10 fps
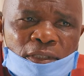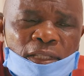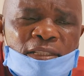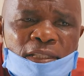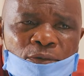
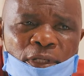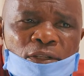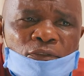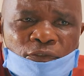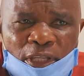as a way
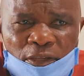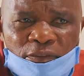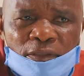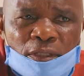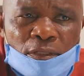of
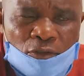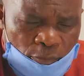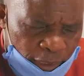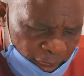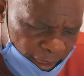curbing
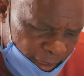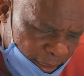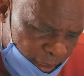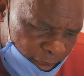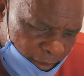COVID-19.